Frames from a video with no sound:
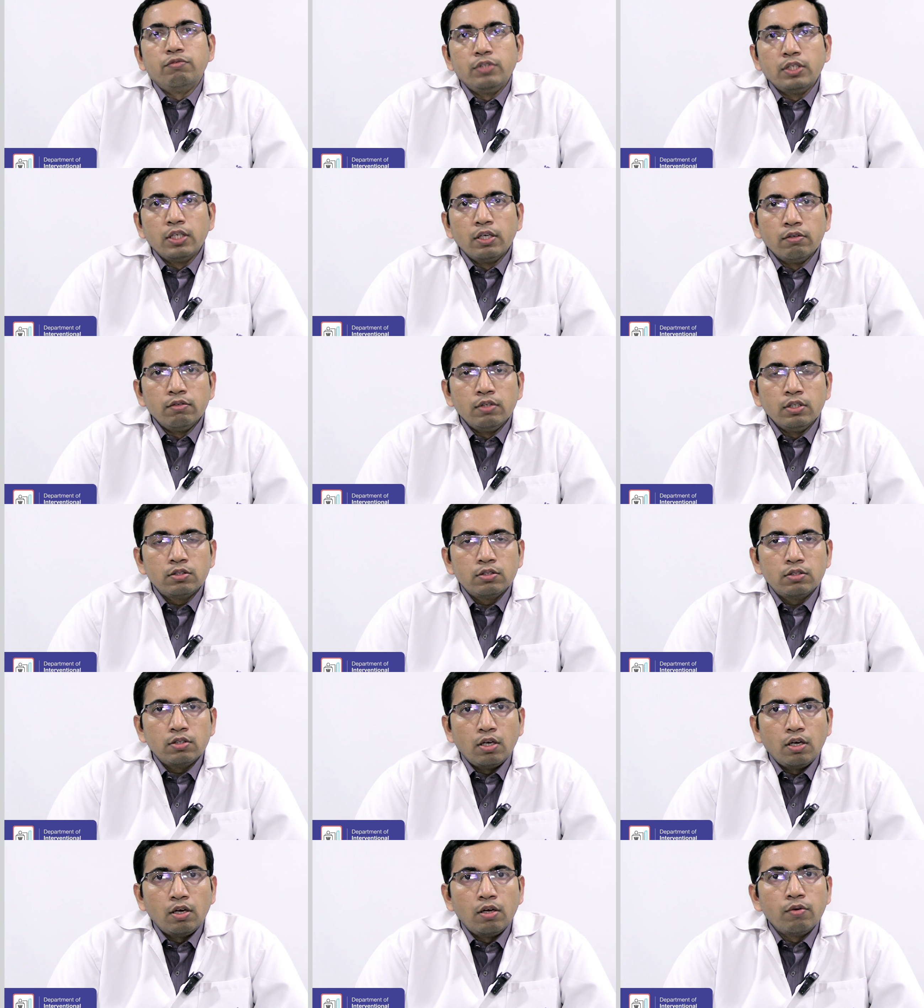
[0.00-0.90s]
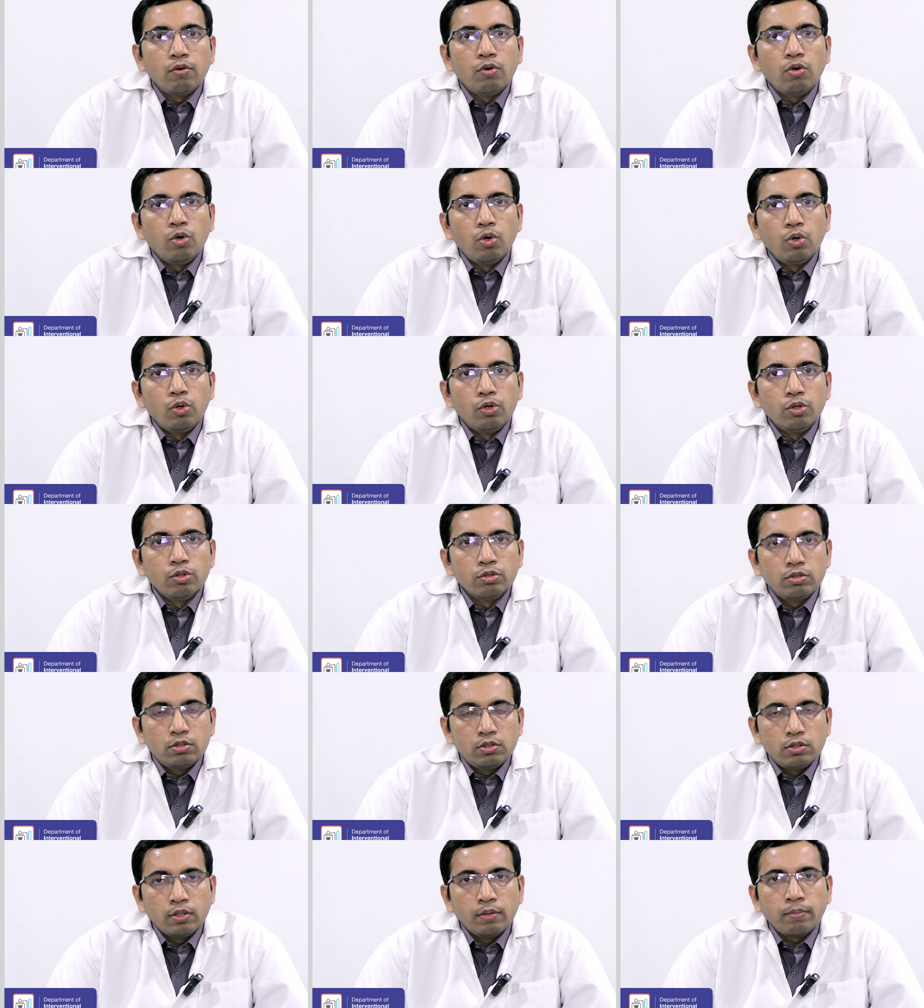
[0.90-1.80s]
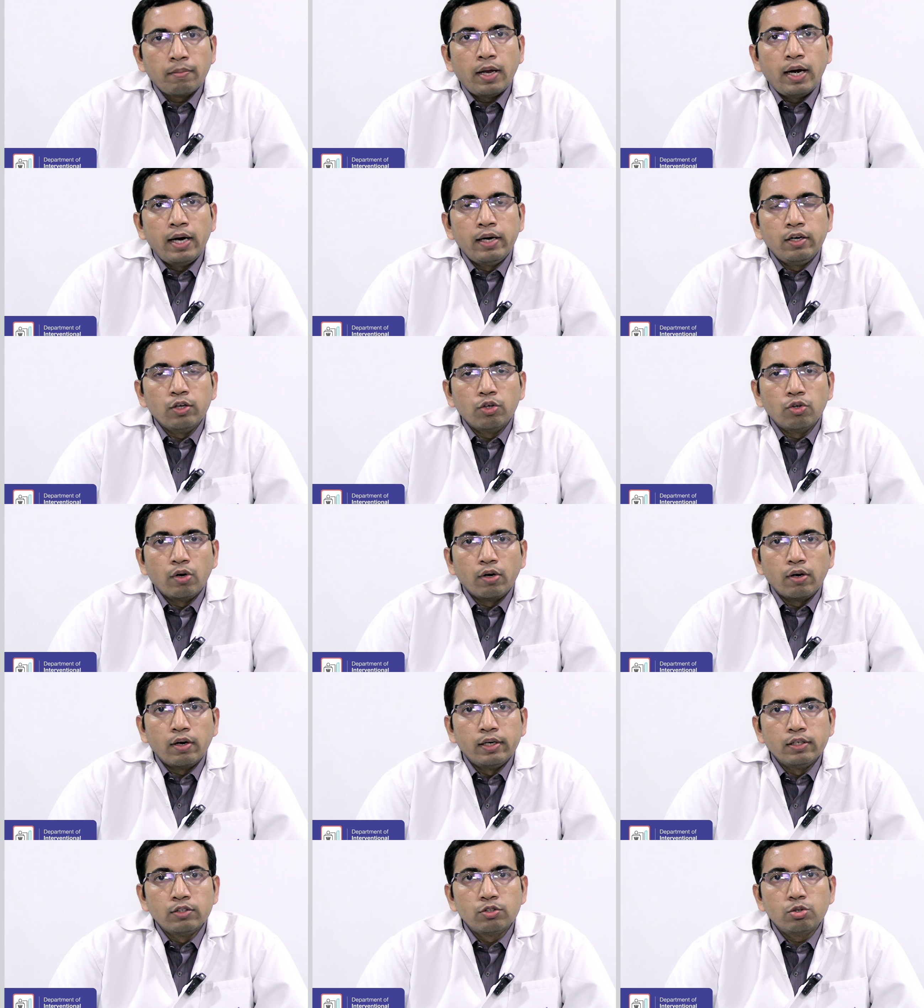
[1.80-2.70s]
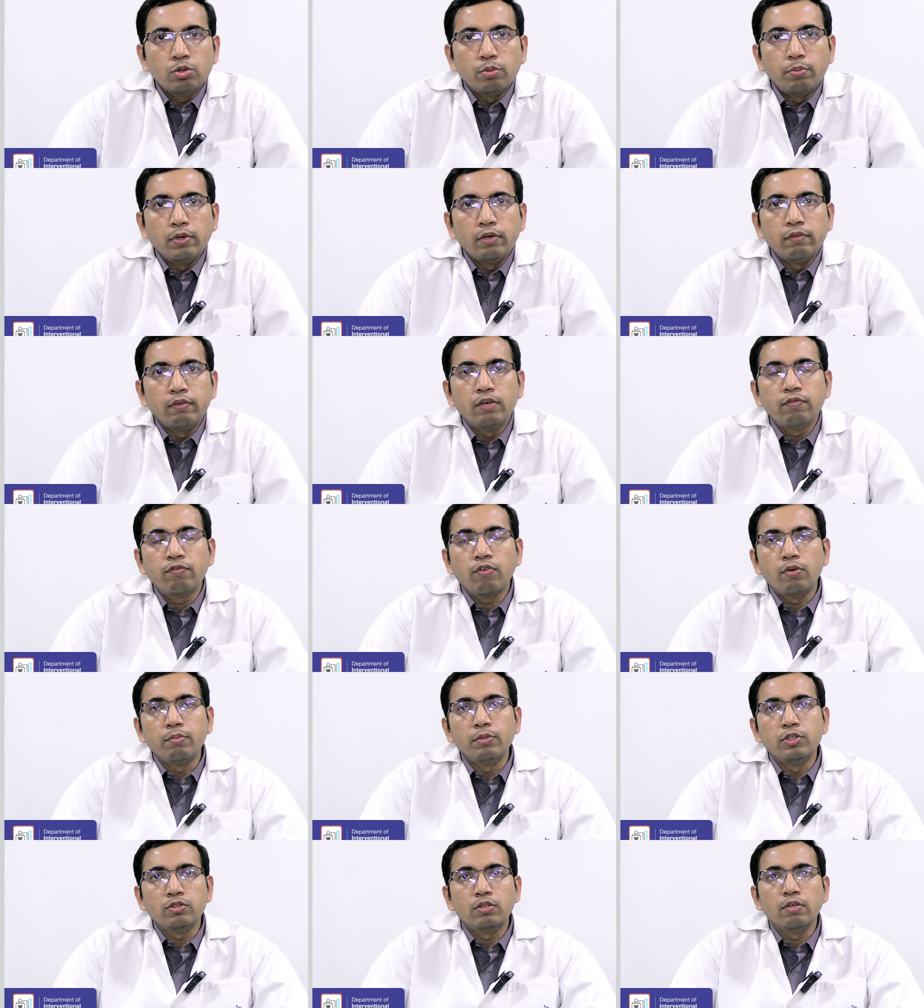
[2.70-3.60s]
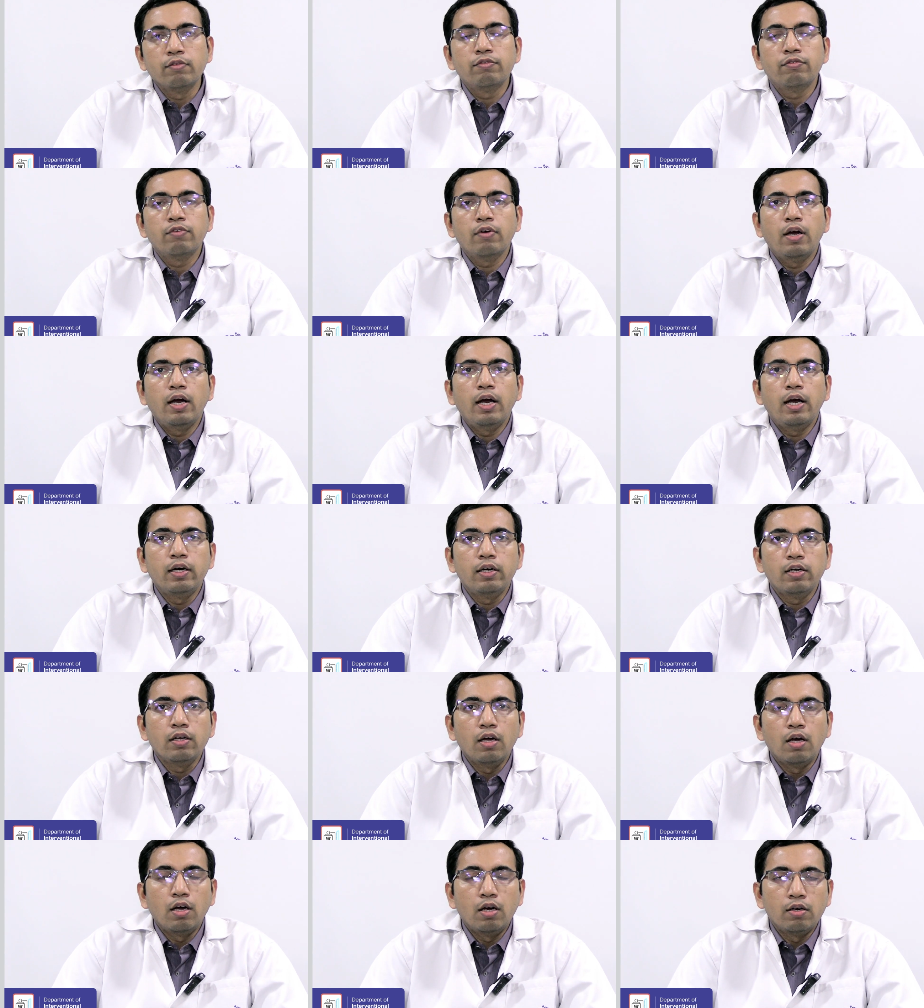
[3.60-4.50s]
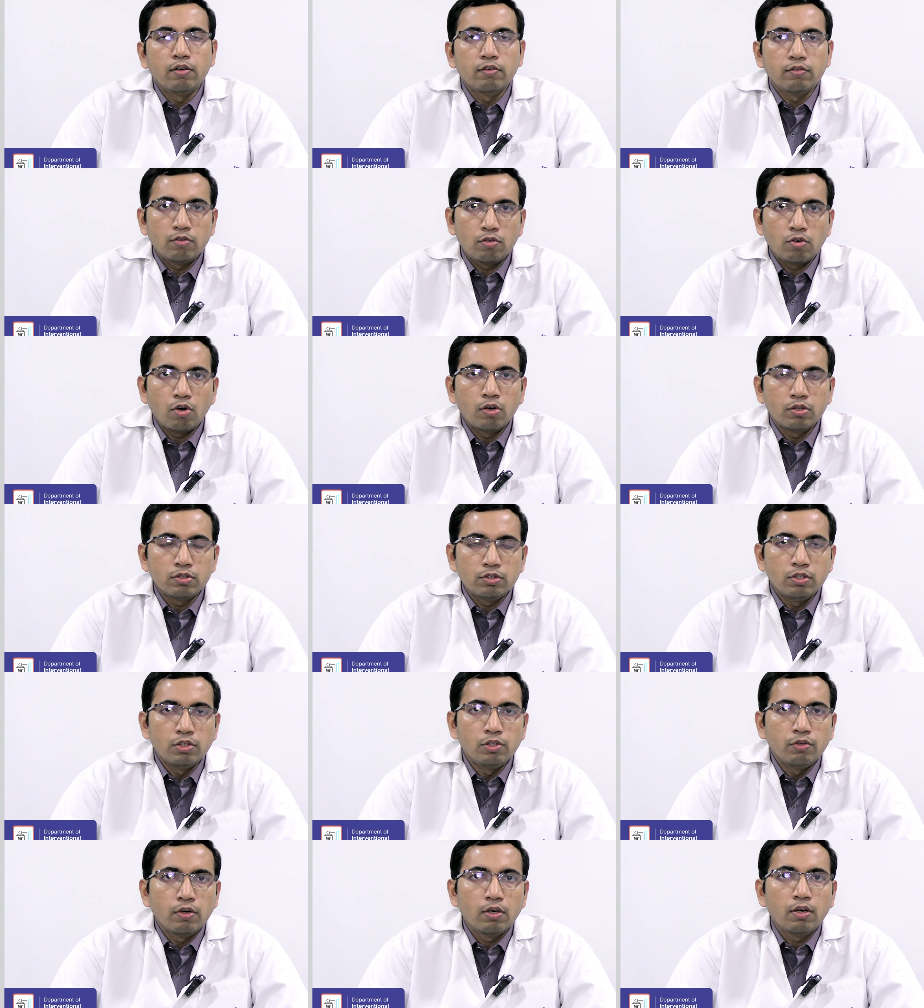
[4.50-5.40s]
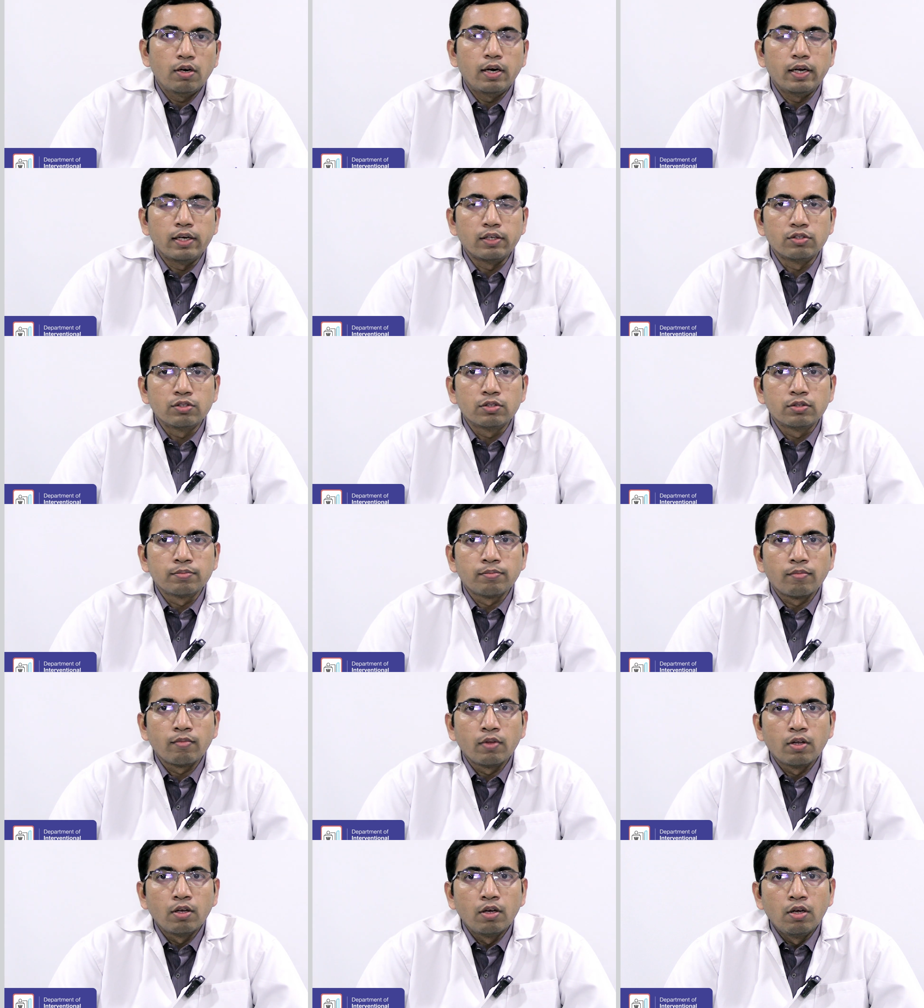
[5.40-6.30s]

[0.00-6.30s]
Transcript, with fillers: we give this low dose anticoagulants to prevent formation of clots in your legs.